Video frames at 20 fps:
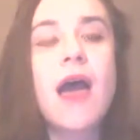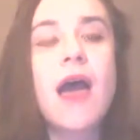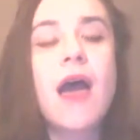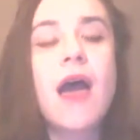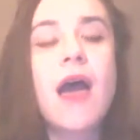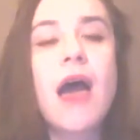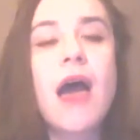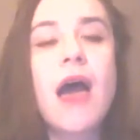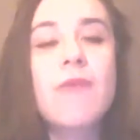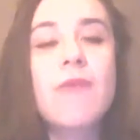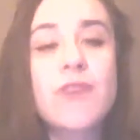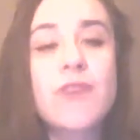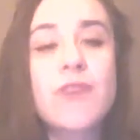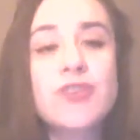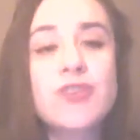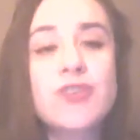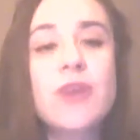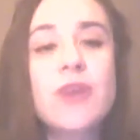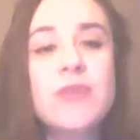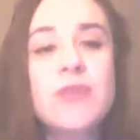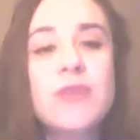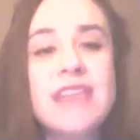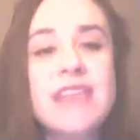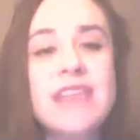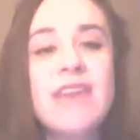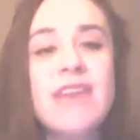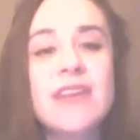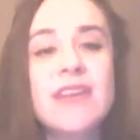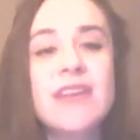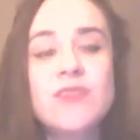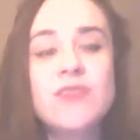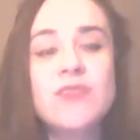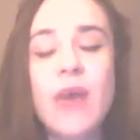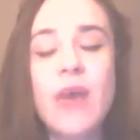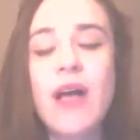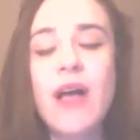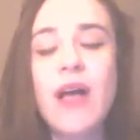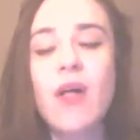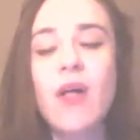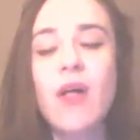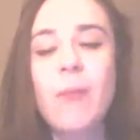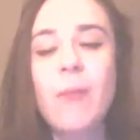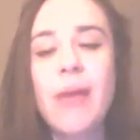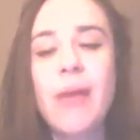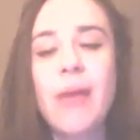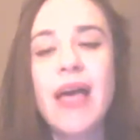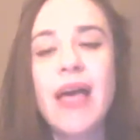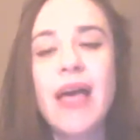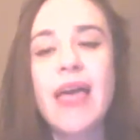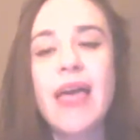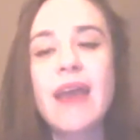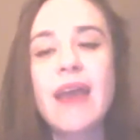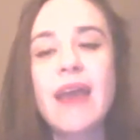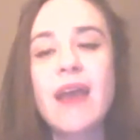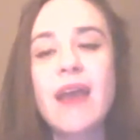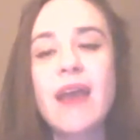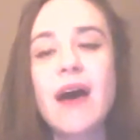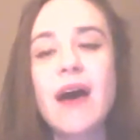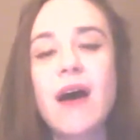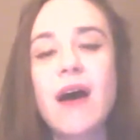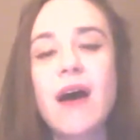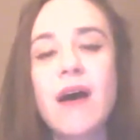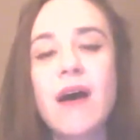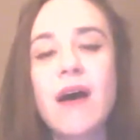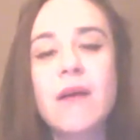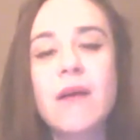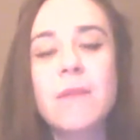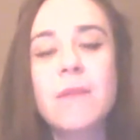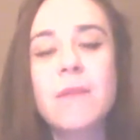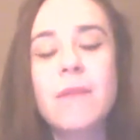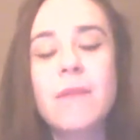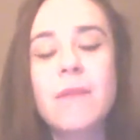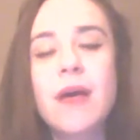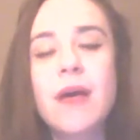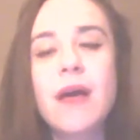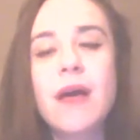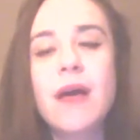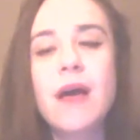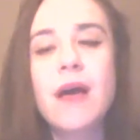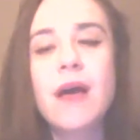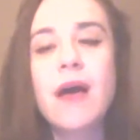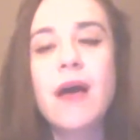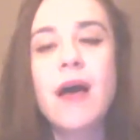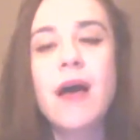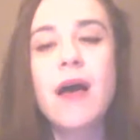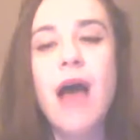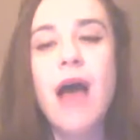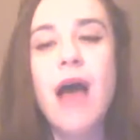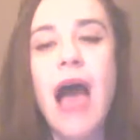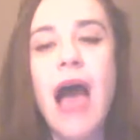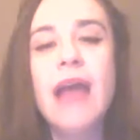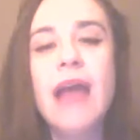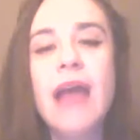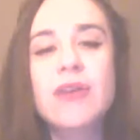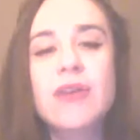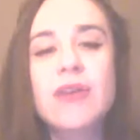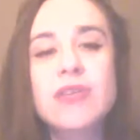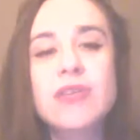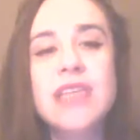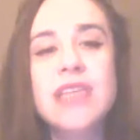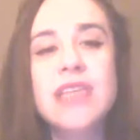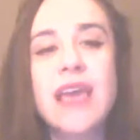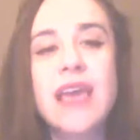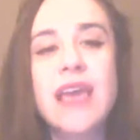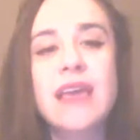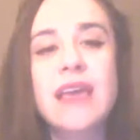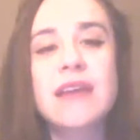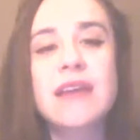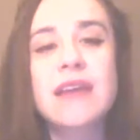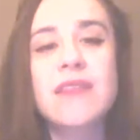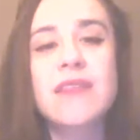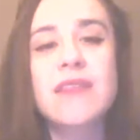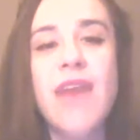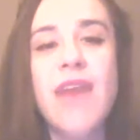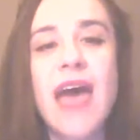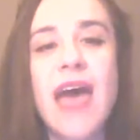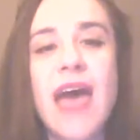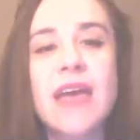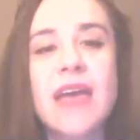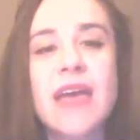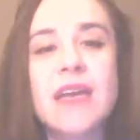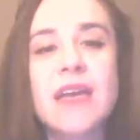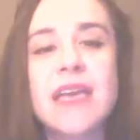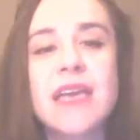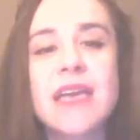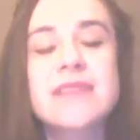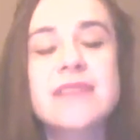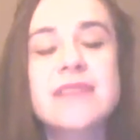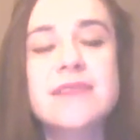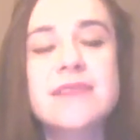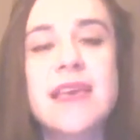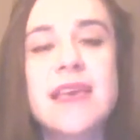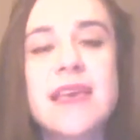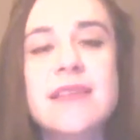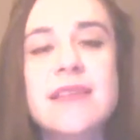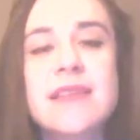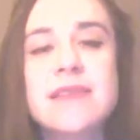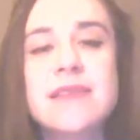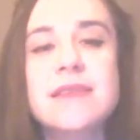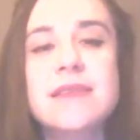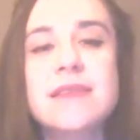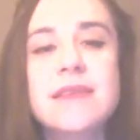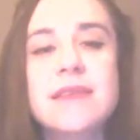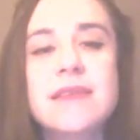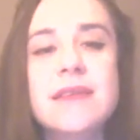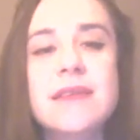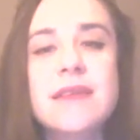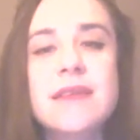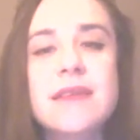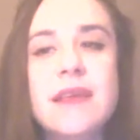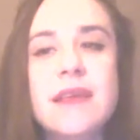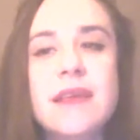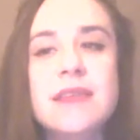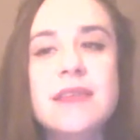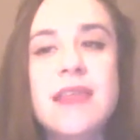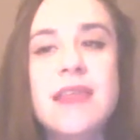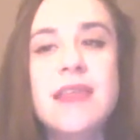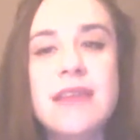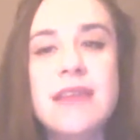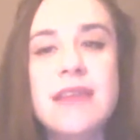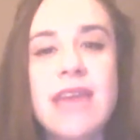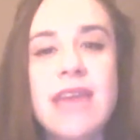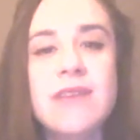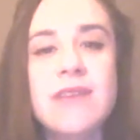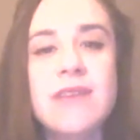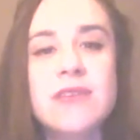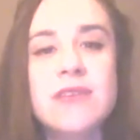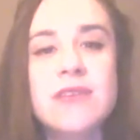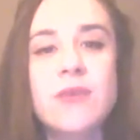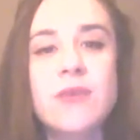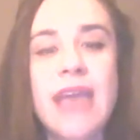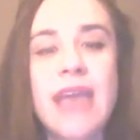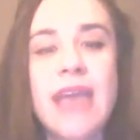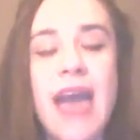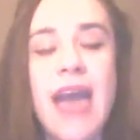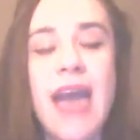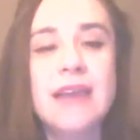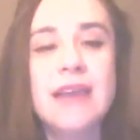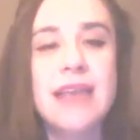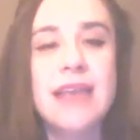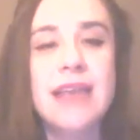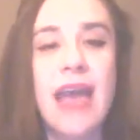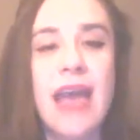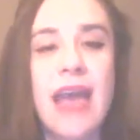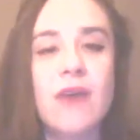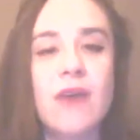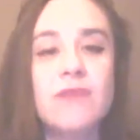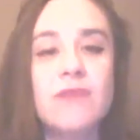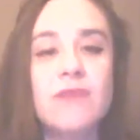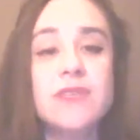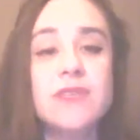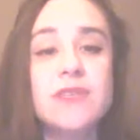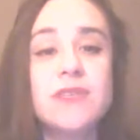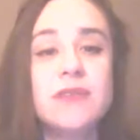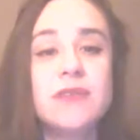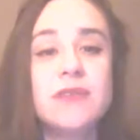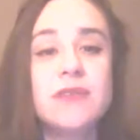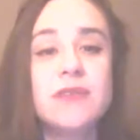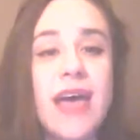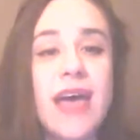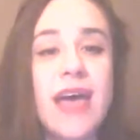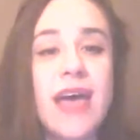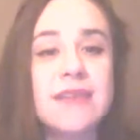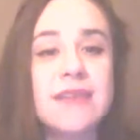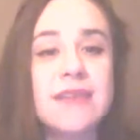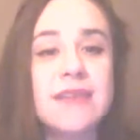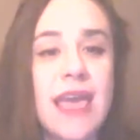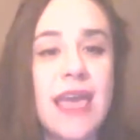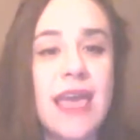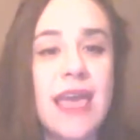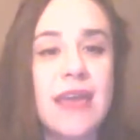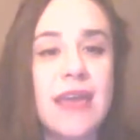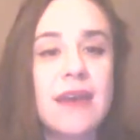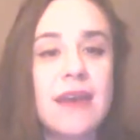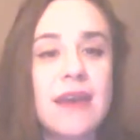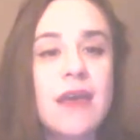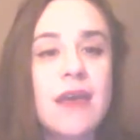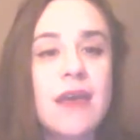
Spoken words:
with David as well, but I understand that it's David is only acting out of duress and